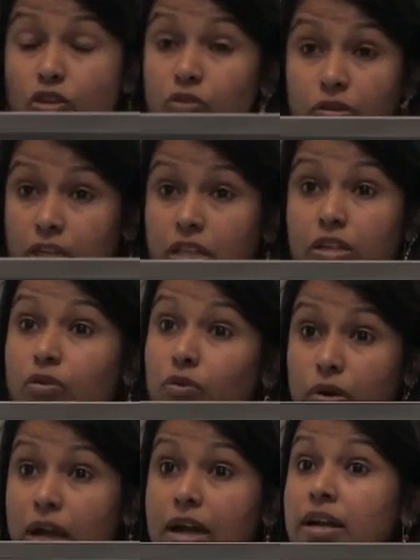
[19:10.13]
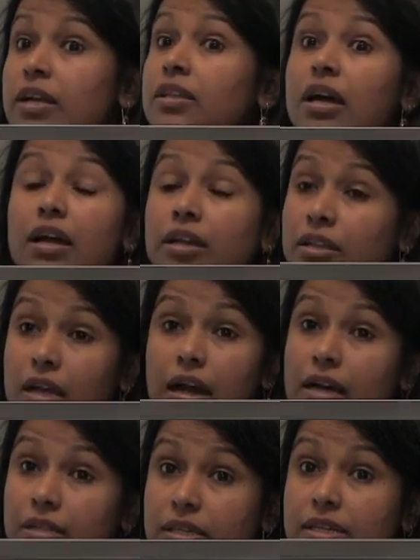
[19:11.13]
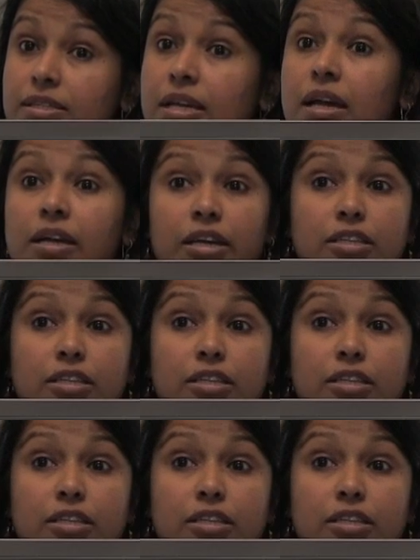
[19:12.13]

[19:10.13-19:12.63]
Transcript: look, in the Quran and in the Hadith,